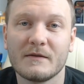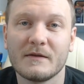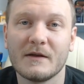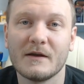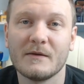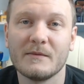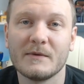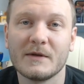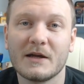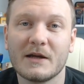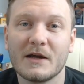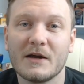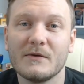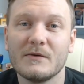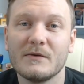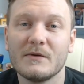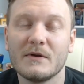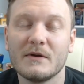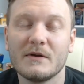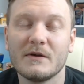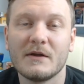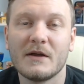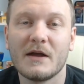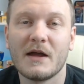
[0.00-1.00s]
There we go.
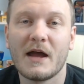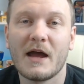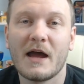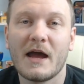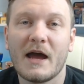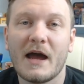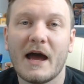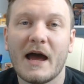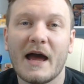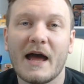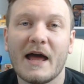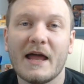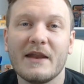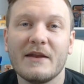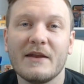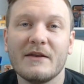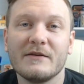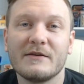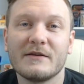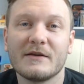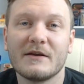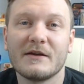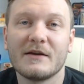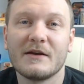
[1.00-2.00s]

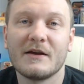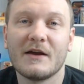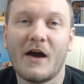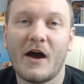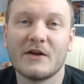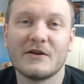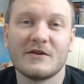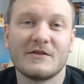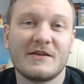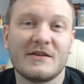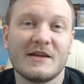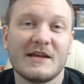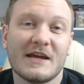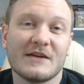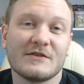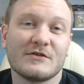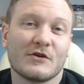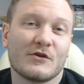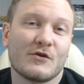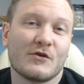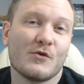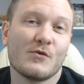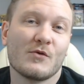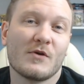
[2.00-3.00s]
And I just think it's
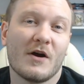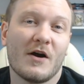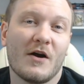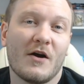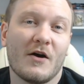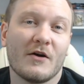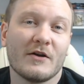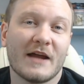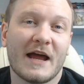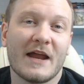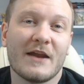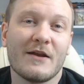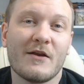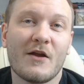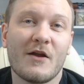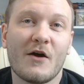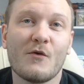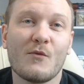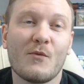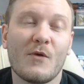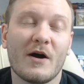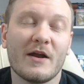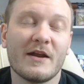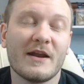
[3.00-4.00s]
a cool card, and
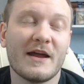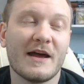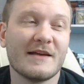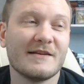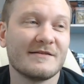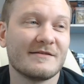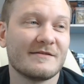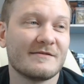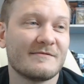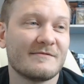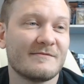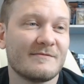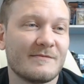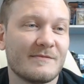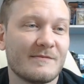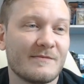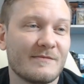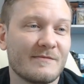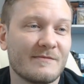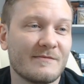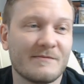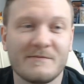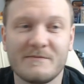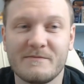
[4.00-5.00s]
no one has
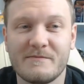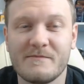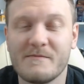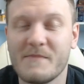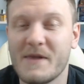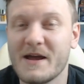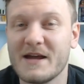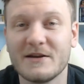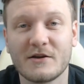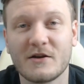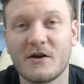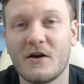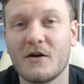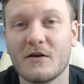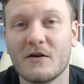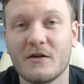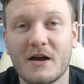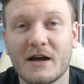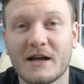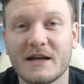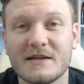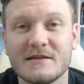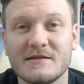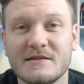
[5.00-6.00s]
made a card
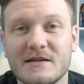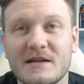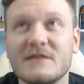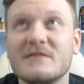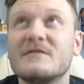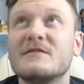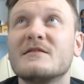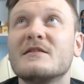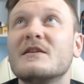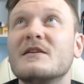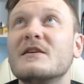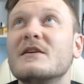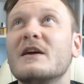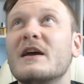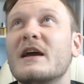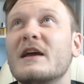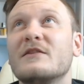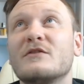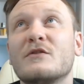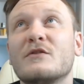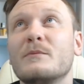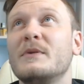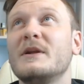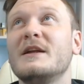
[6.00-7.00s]
like it since.
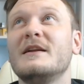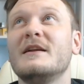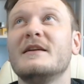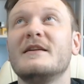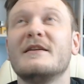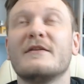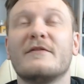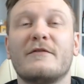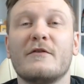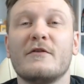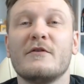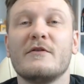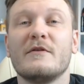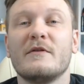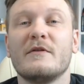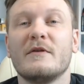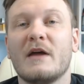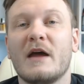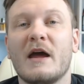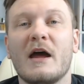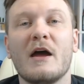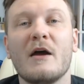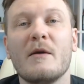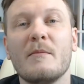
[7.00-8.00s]
It's completely different.
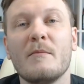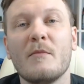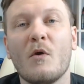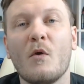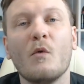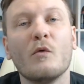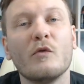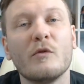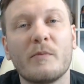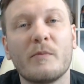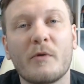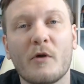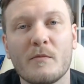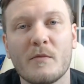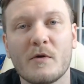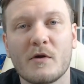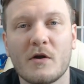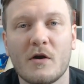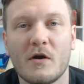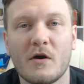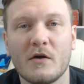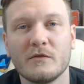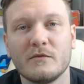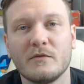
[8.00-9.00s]
All the promo
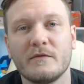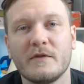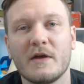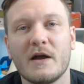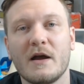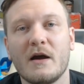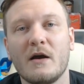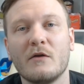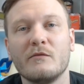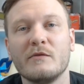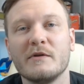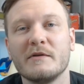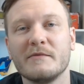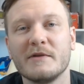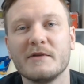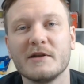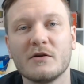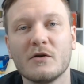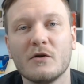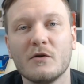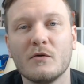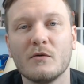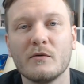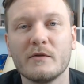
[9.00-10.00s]
cards with that are really
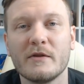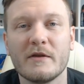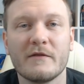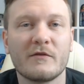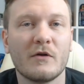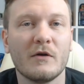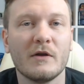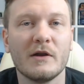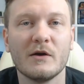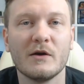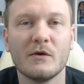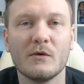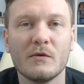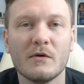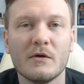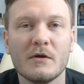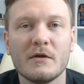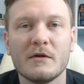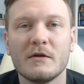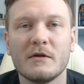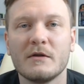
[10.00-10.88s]
cool. They've got little